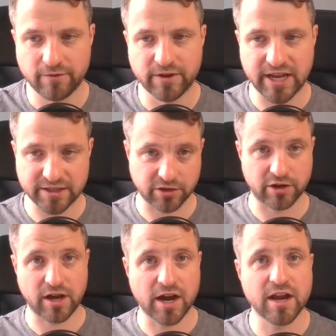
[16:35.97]

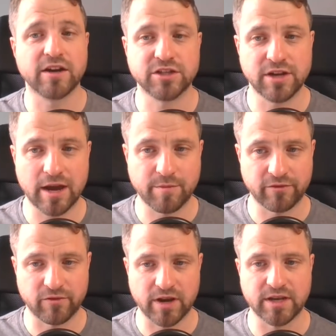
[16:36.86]
Vonatar, I ask you now, my
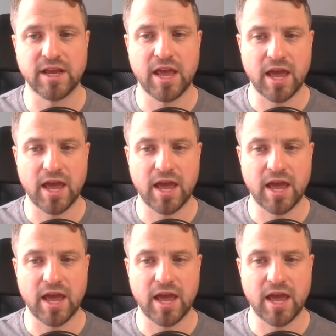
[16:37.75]
friend,